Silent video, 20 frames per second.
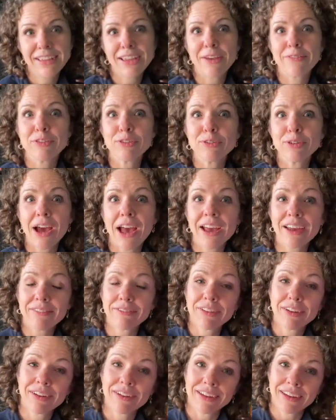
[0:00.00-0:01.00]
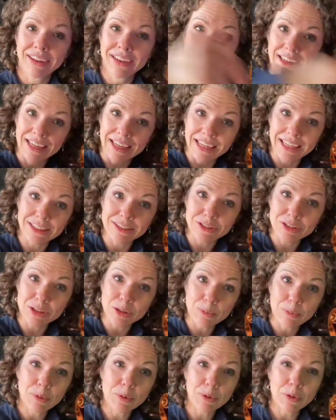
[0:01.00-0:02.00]
If you dive into
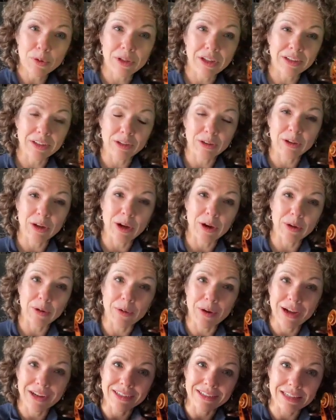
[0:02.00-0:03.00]
the pool and you go